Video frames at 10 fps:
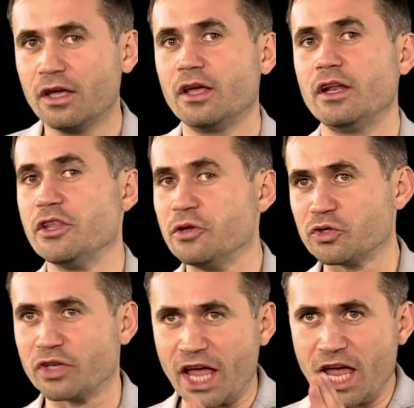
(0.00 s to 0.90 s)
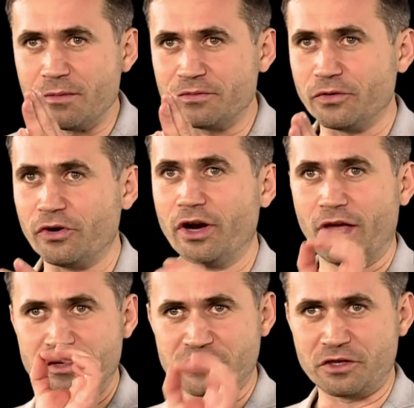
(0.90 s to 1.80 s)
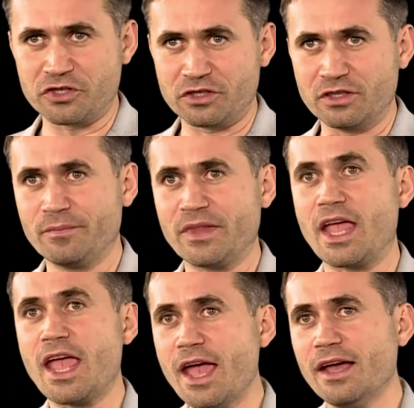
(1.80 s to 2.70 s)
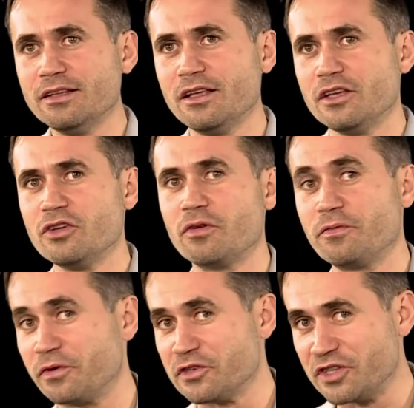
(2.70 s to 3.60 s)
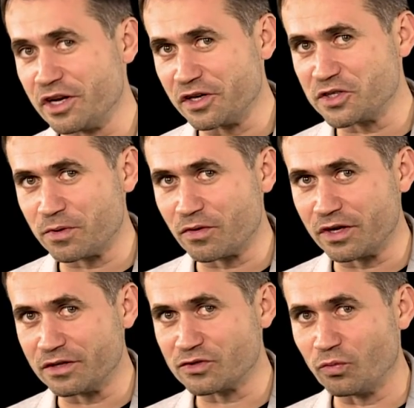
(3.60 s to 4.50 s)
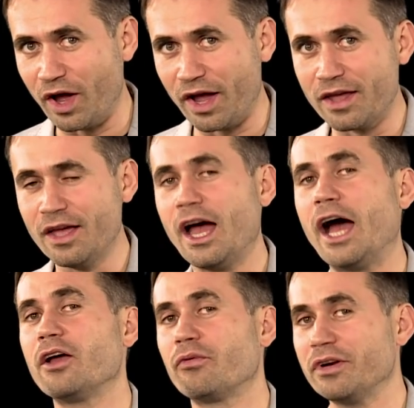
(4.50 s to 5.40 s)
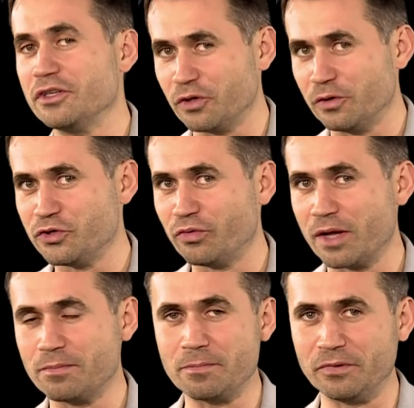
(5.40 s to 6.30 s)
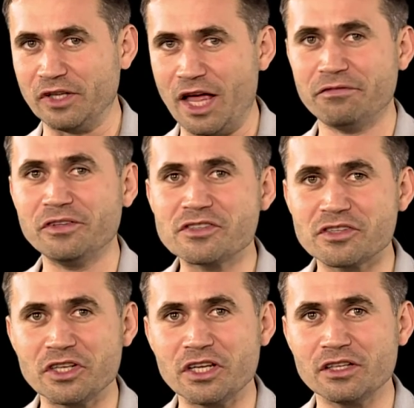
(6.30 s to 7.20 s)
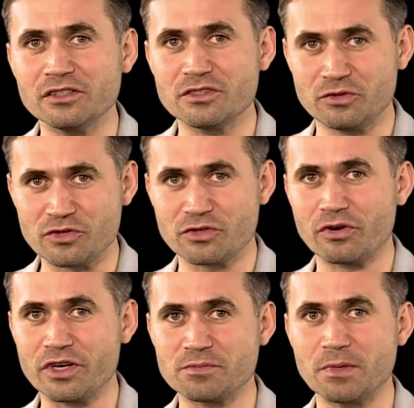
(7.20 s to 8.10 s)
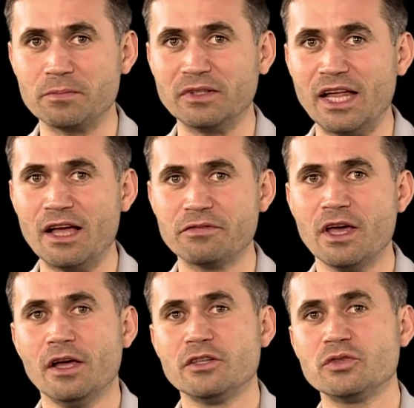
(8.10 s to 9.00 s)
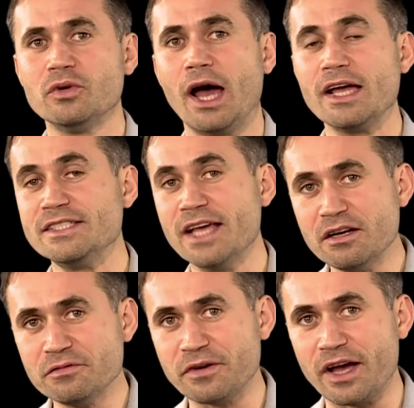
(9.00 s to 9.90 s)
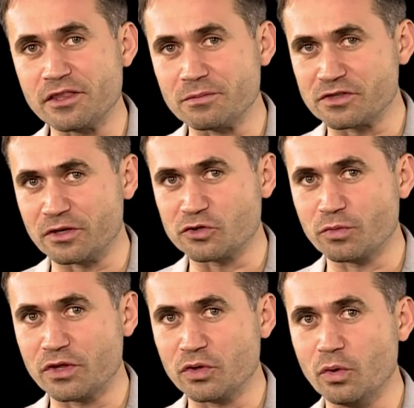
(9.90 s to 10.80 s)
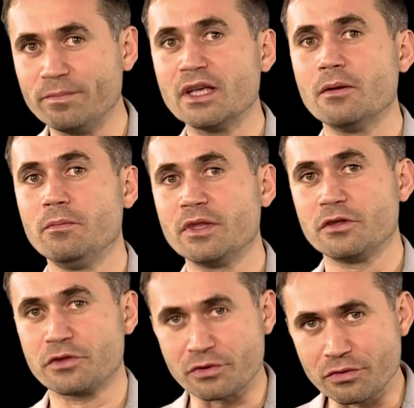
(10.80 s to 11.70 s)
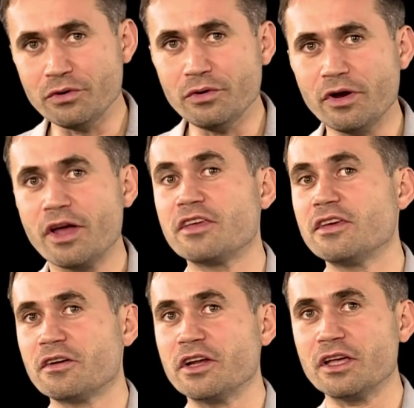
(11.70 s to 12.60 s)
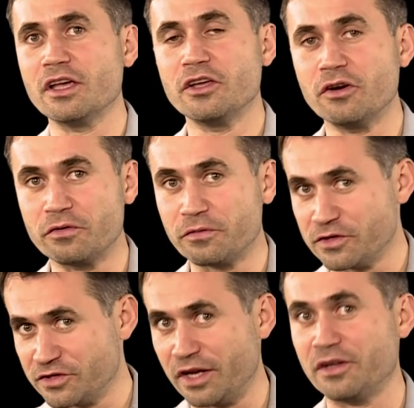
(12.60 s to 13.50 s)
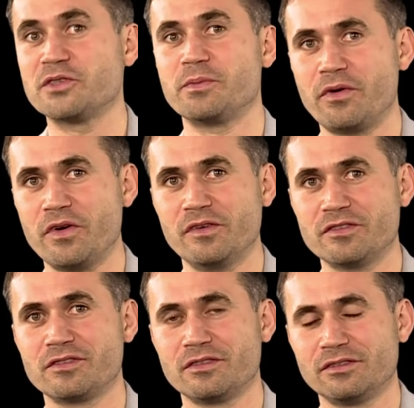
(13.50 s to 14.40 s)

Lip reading: then you should aim for assertion and your first-hand experience. Why? I already told you why. People love listening to stories. People love to identify themselves with you through hearing your first-hand experience.